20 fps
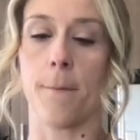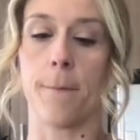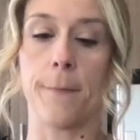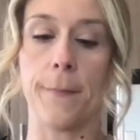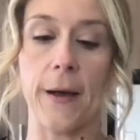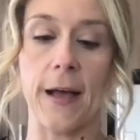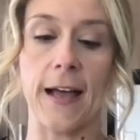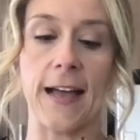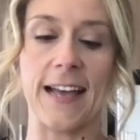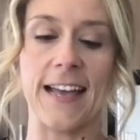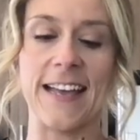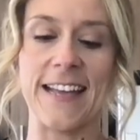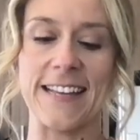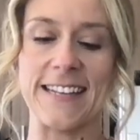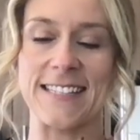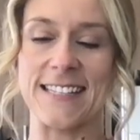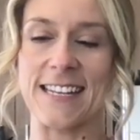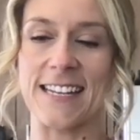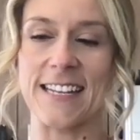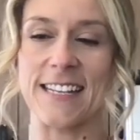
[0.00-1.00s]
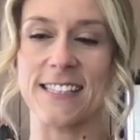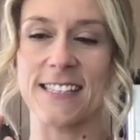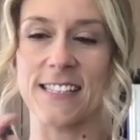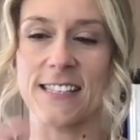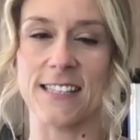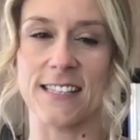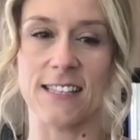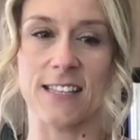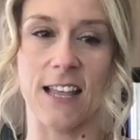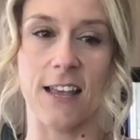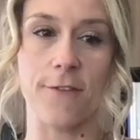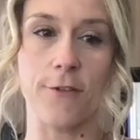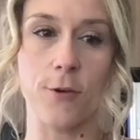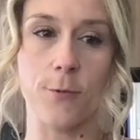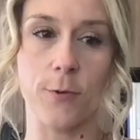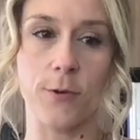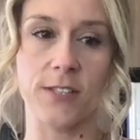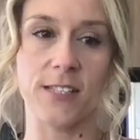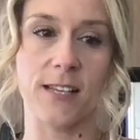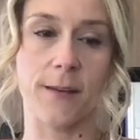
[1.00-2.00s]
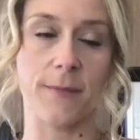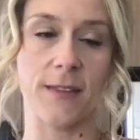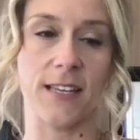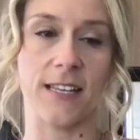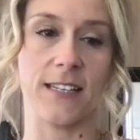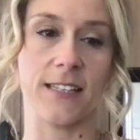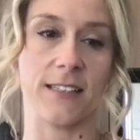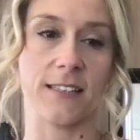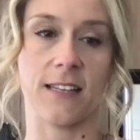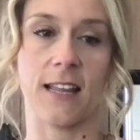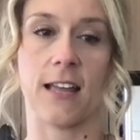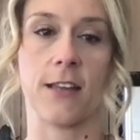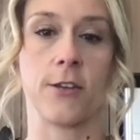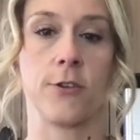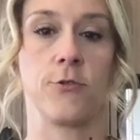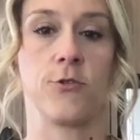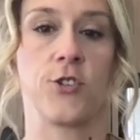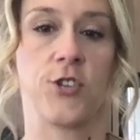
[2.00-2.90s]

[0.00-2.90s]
But if you put something that you